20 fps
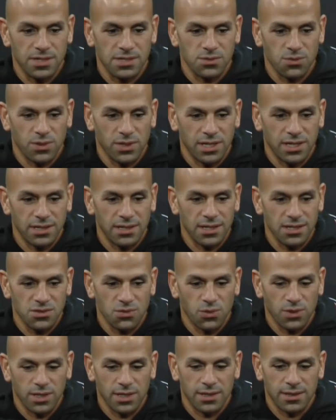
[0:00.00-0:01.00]
because when he does
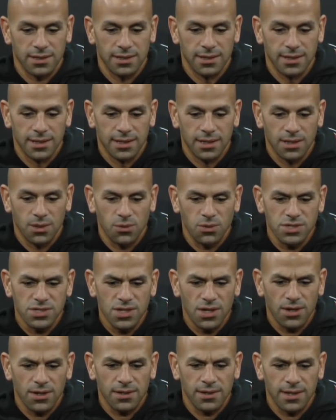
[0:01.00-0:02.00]
win, we
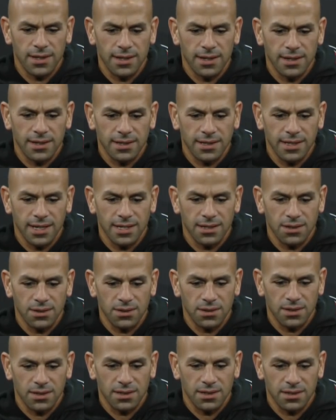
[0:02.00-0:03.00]
saw it. Uh, he had a,
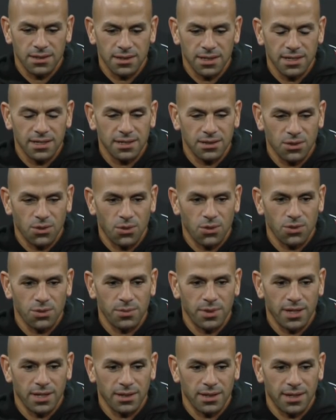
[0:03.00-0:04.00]
a, hit on the
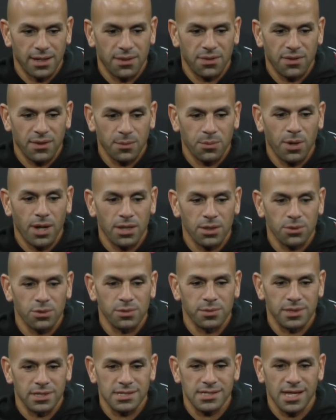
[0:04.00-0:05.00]
quarterback that I think probably would
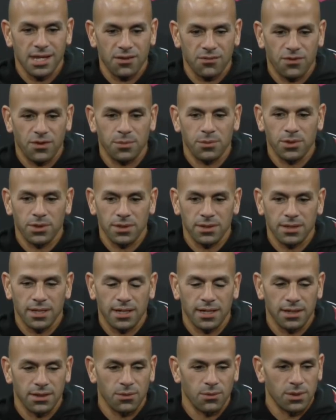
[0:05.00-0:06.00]
have been a sack fumble.
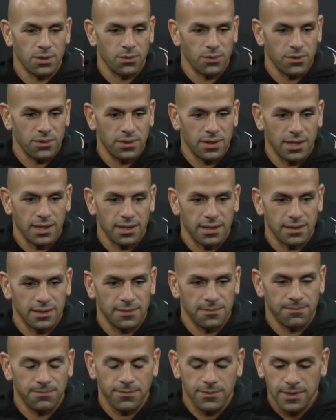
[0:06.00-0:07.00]
Uh, the one with uh,
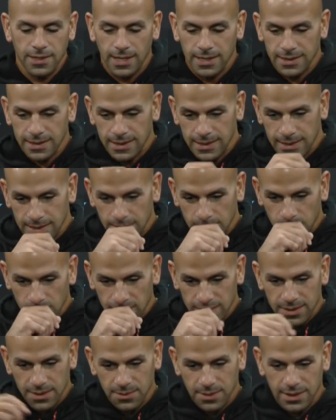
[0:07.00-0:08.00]
Dante, we
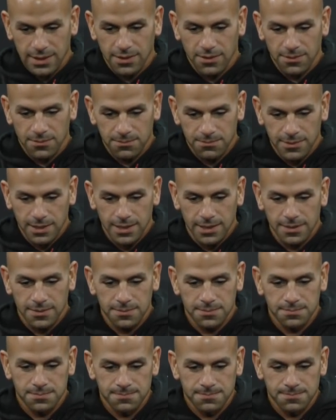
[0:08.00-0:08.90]
ended up getting a, a